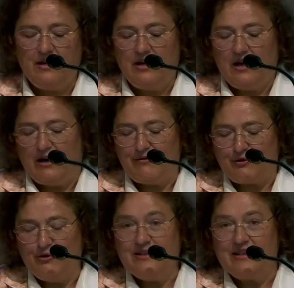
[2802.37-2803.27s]
of
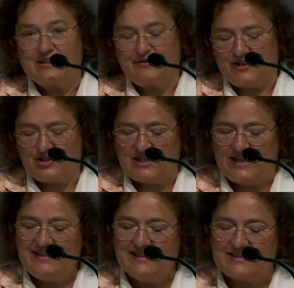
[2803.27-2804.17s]

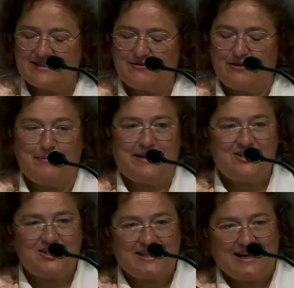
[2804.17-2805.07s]
our being
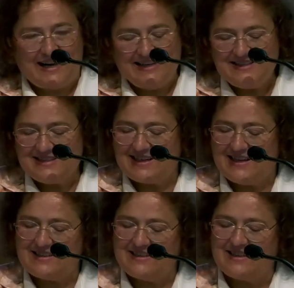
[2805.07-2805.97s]
as a lasting
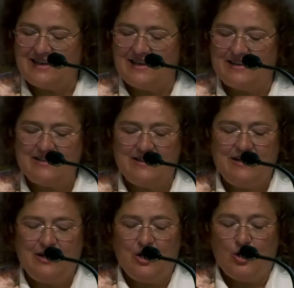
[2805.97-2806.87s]
effect on our
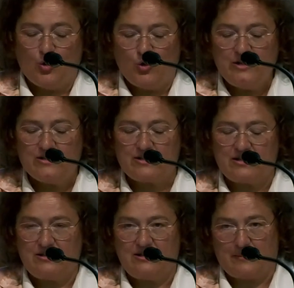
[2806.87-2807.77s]
spiritual life,
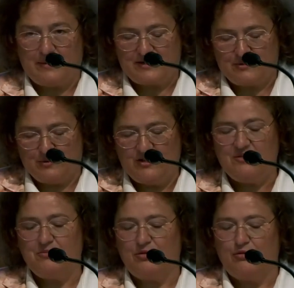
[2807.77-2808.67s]
and that
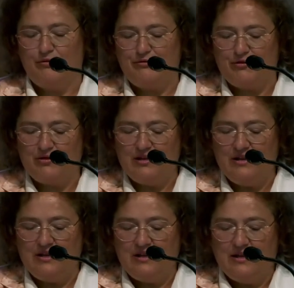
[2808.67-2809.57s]
conversely, our
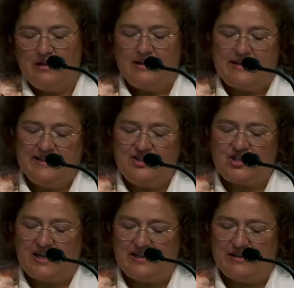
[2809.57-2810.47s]
vitality is shaped by
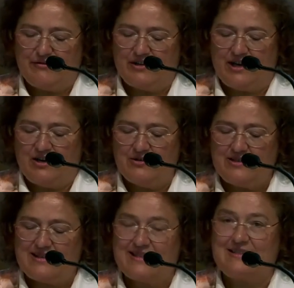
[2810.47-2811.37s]
spiritual
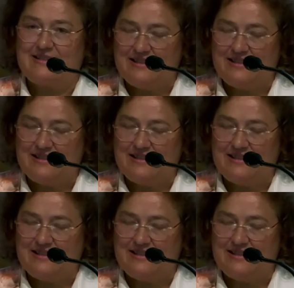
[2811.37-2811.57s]
formation.